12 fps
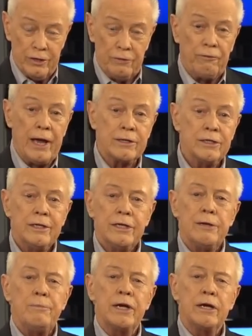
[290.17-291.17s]
In fact,
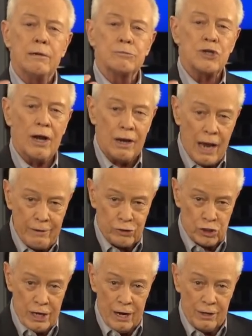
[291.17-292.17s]
it becomes
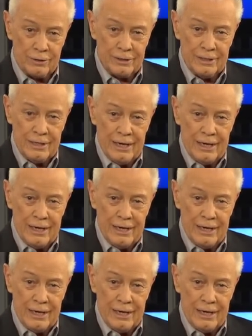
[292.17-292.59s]
lifestyle.